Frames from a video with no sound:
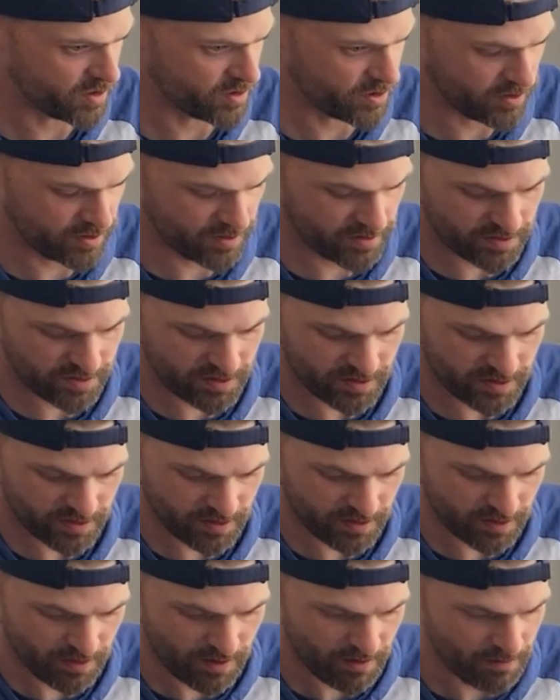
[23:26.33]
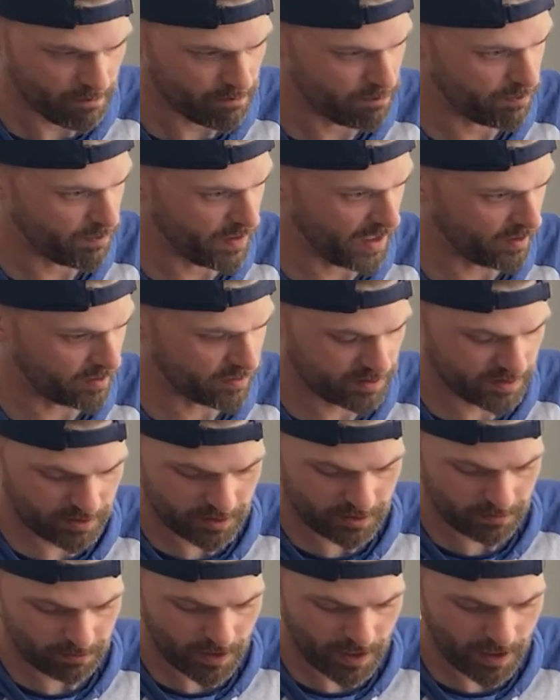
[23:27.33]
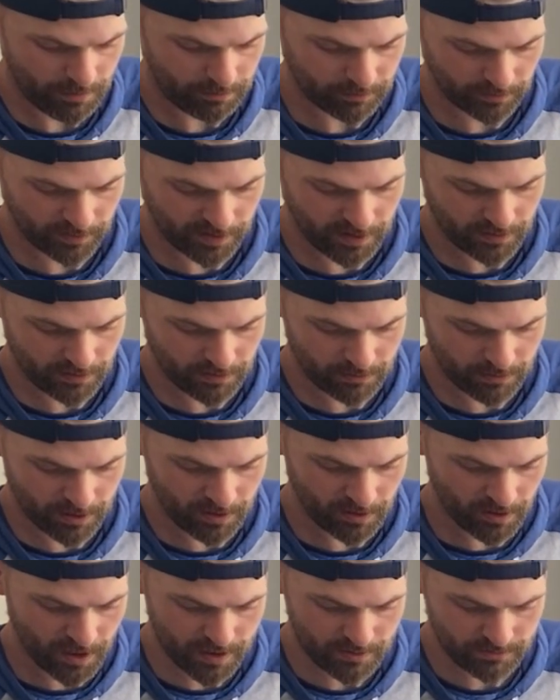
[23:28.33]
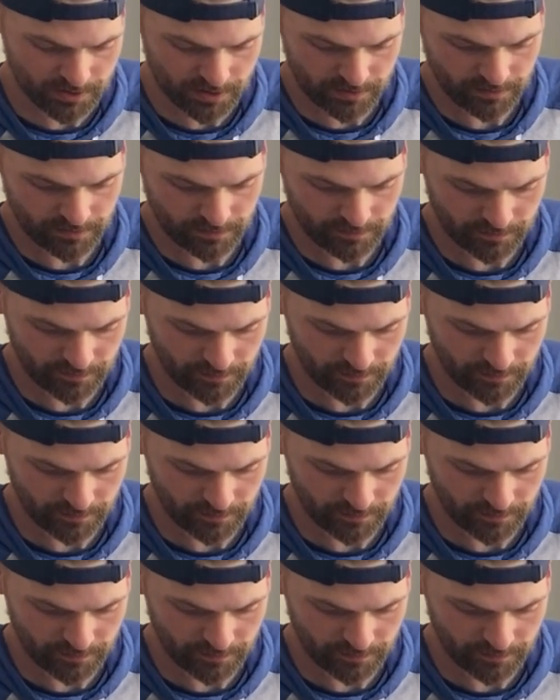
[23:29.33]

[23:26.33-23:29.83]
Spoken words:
make sure it's balanced properly at 3 grams.